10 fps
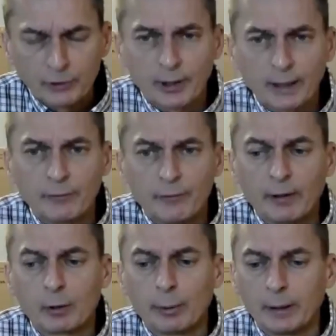decided
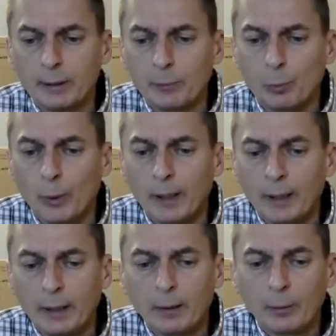very quickly
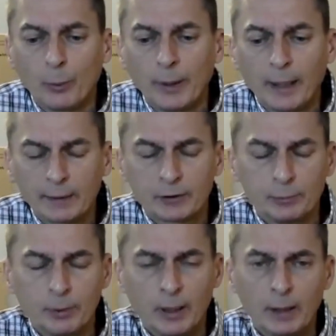we had
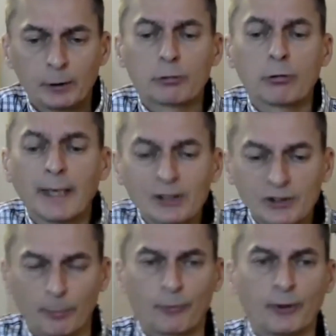to create
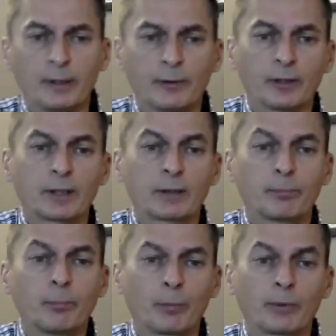something
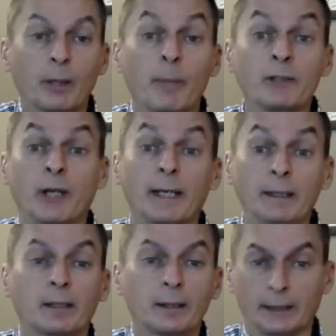that
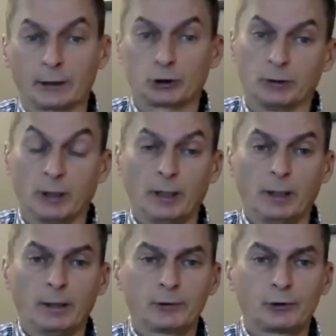maintained a connection
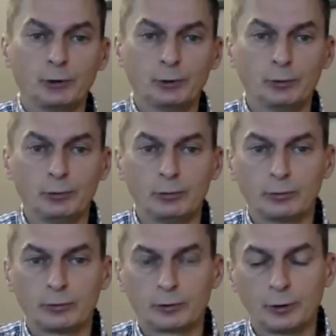to
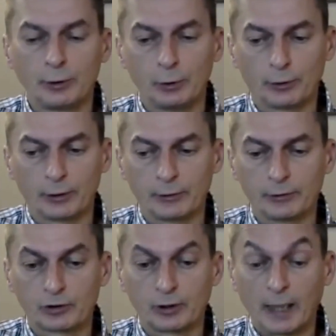the
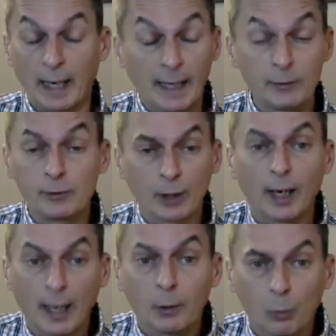audience and
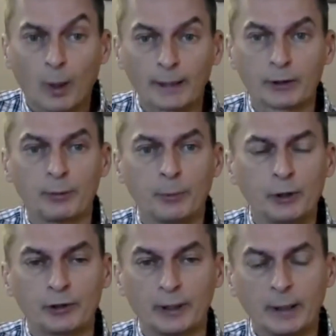a wider
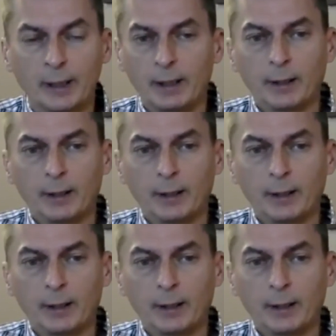community